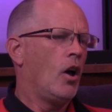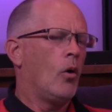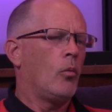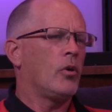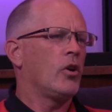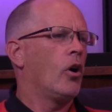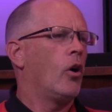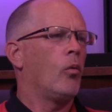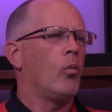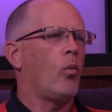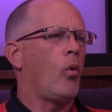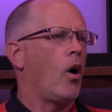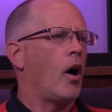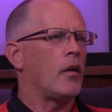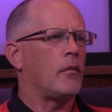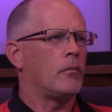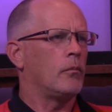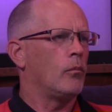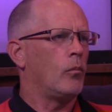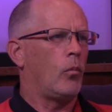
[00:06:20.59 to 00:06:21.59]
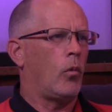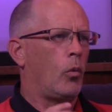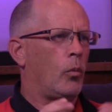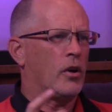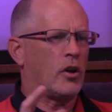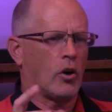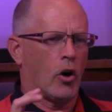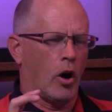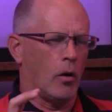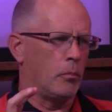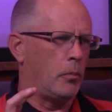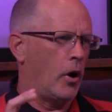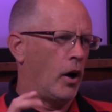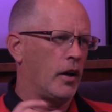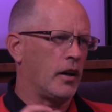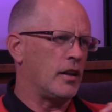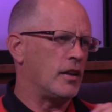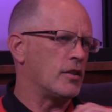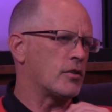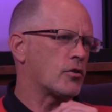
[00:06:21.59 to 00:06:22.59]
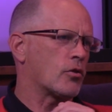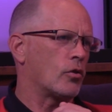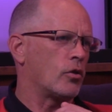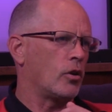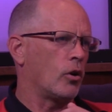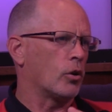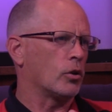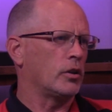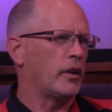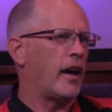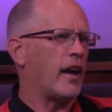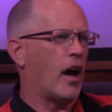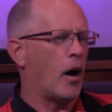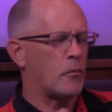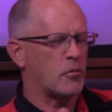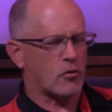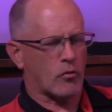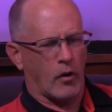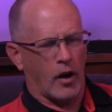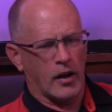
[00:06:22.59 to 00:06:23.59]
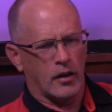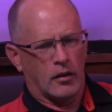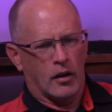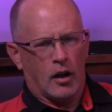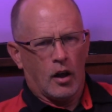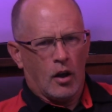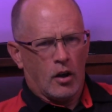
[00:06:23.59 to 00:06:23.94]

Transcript: We don't want what we call bunnies or layups, right?